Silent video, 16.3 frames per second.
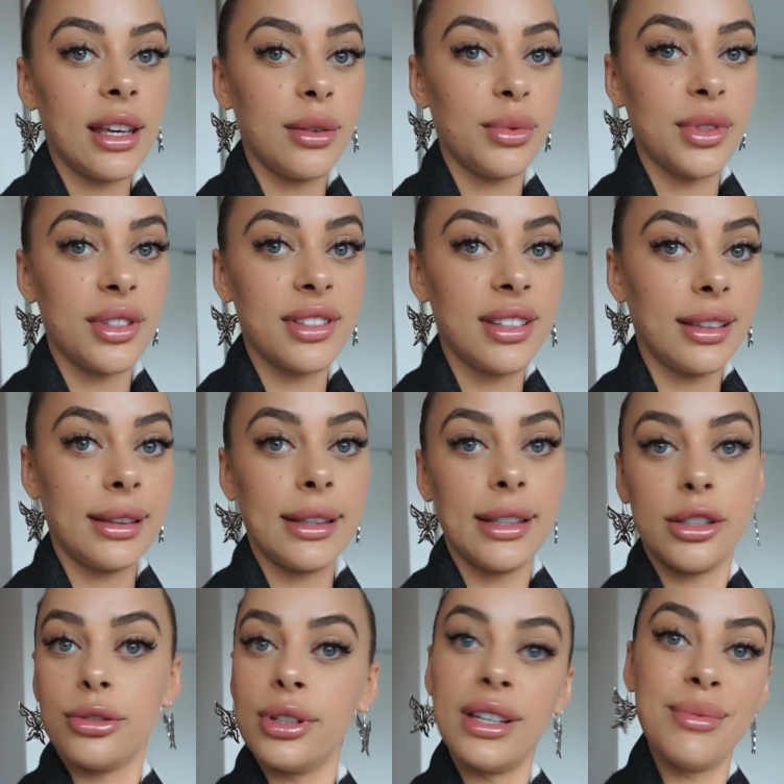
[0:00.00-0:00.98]
It was
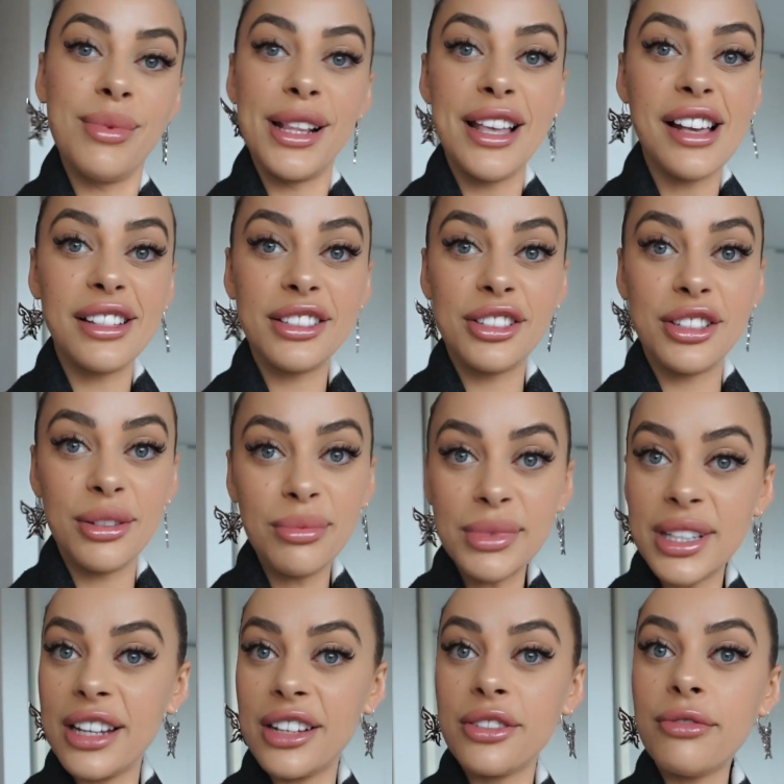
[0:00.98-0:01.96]
literally my last gym
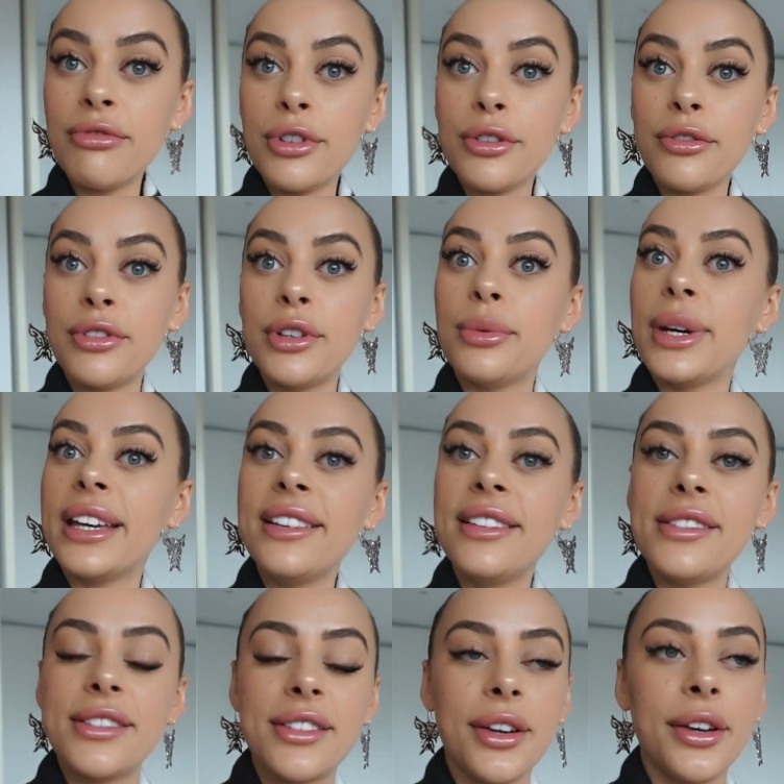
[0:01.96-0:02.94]
session for a few
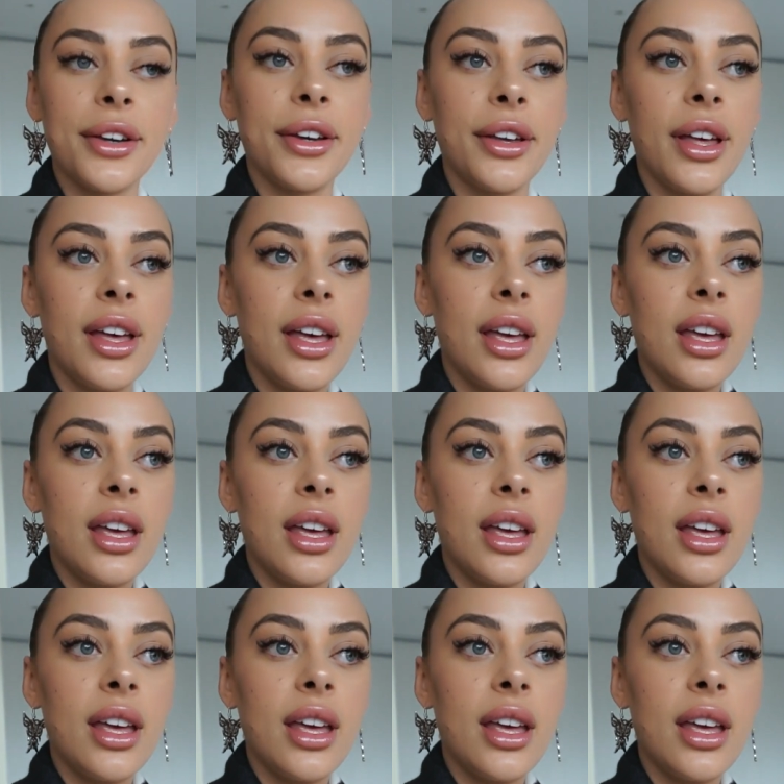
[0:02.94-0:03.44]
weeks, so